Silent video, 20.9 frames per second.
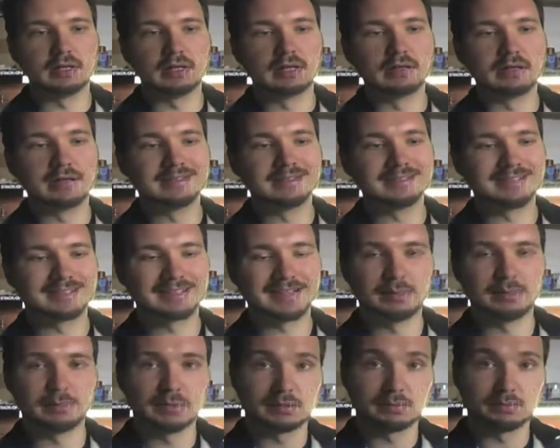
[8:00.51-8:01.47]
it does kind
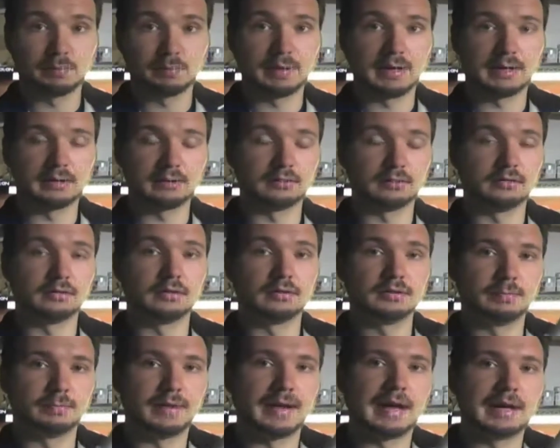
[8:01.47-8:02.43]
of mess up
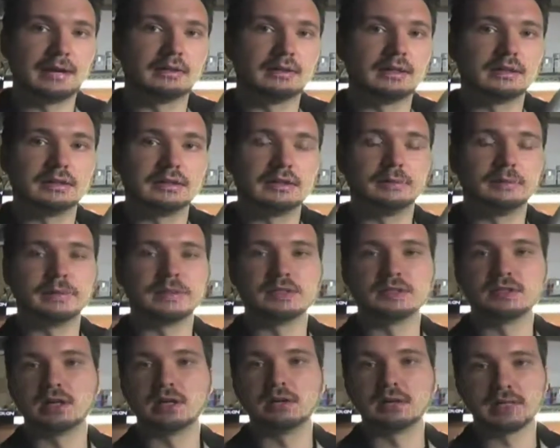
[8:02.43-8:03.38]
the pattern a little bit.
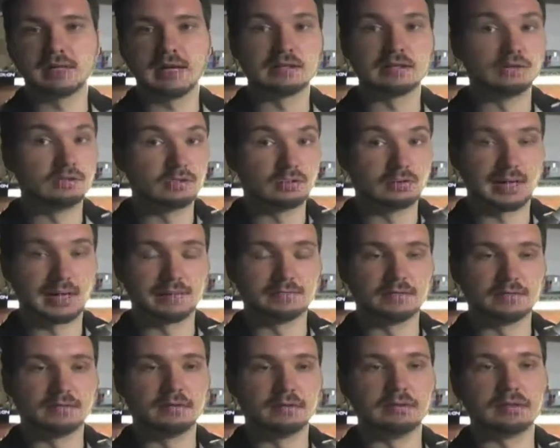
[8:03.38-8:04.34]
So again, you don't have to
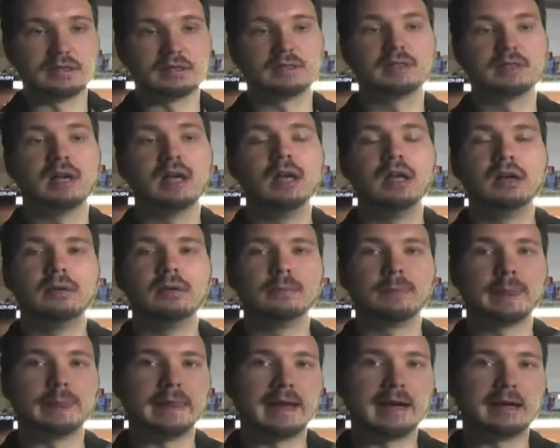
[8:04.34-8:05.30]
do this.
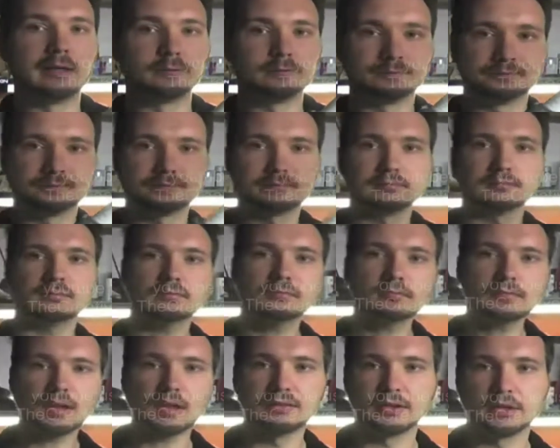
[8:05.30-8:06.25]
Now
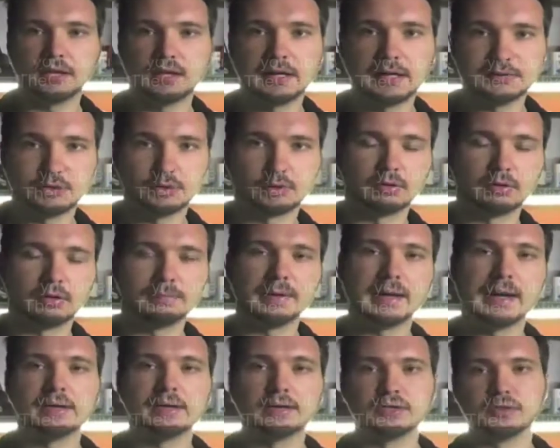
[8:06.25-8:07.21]
to cut out your grip
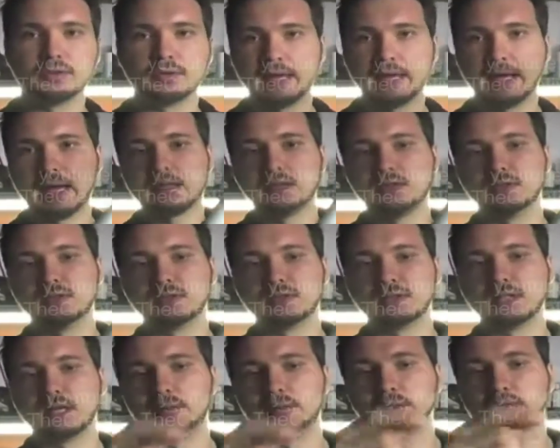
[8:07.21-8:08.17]
pattern, you can use a
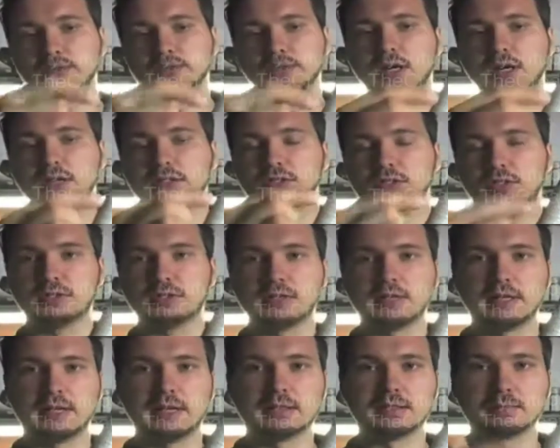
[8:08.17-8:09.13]
table saw just to
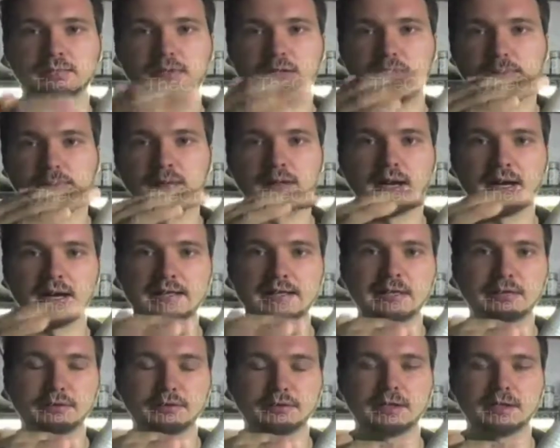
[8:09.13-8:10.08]
get the proper height and
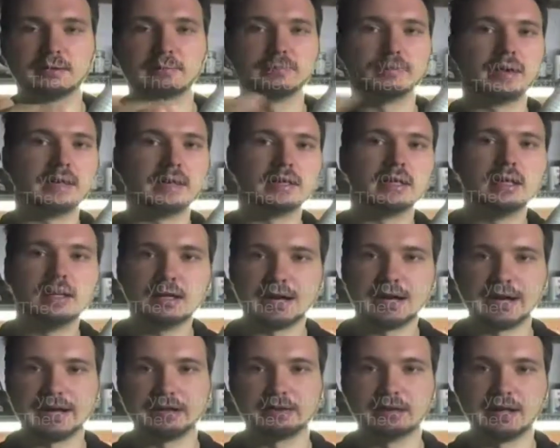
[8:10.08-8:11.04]
everything, but
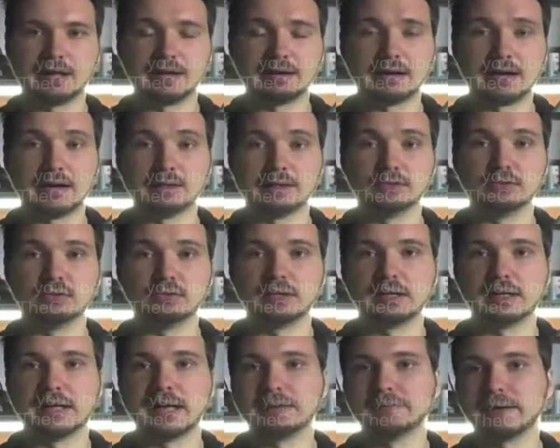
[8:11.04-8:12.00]
I do not
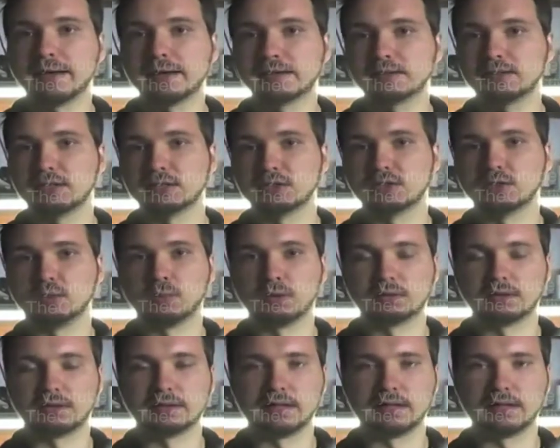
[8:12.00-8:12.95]
have access to one
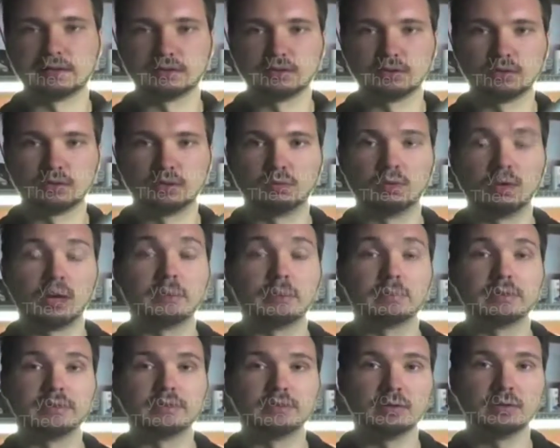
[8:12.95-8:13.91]
right now. So what I'm
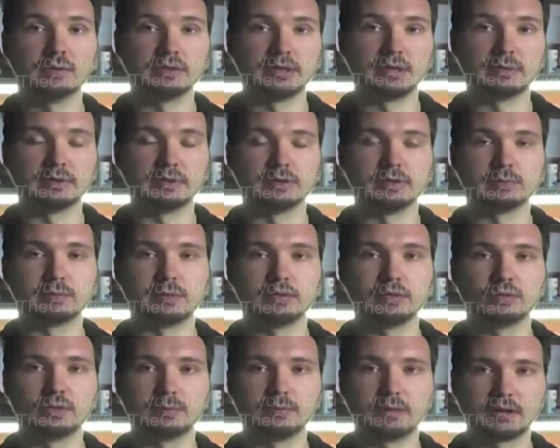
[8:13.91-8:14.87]
going to do is I'm going to use my
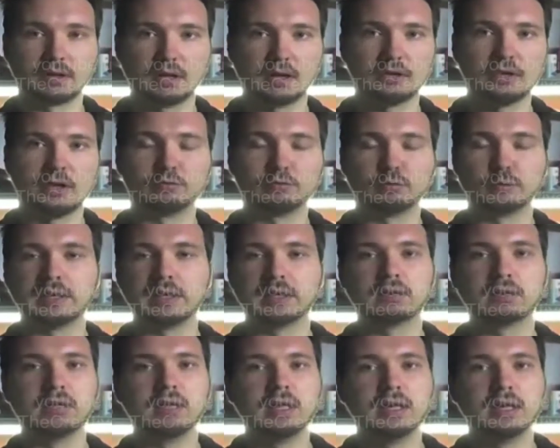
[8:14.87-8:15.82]
Dremel cutoff
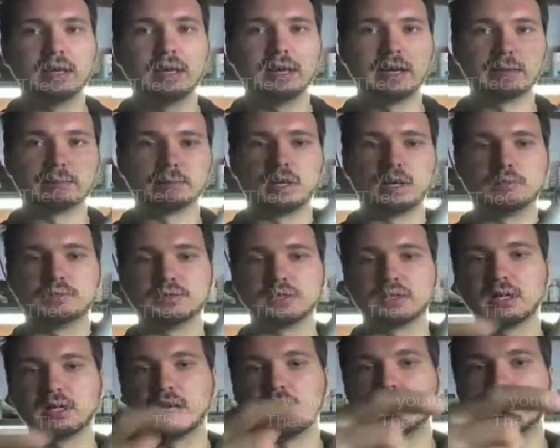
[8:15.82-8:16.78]
wheel, and I'm going to
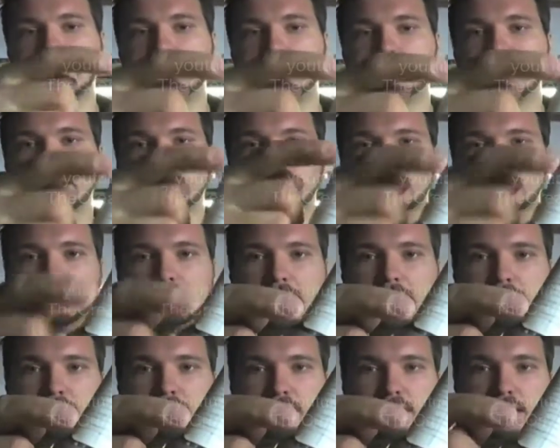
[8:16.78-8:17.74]
cut out my grip
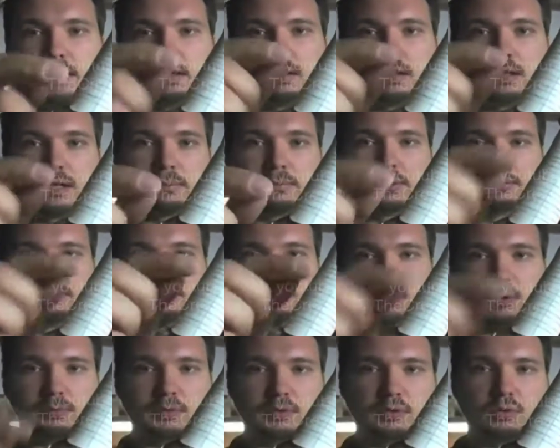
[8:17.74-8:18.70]
pattern here, and I'm going to
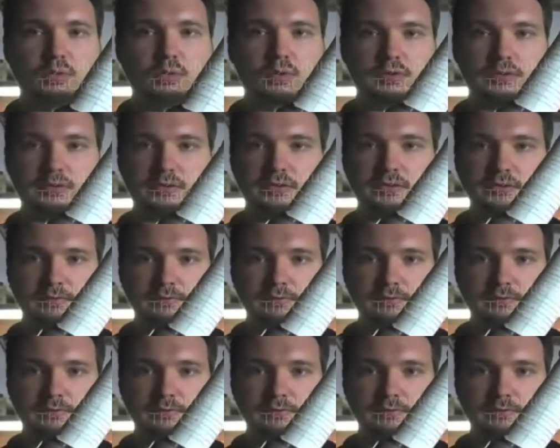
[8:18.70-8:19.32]
form the corners.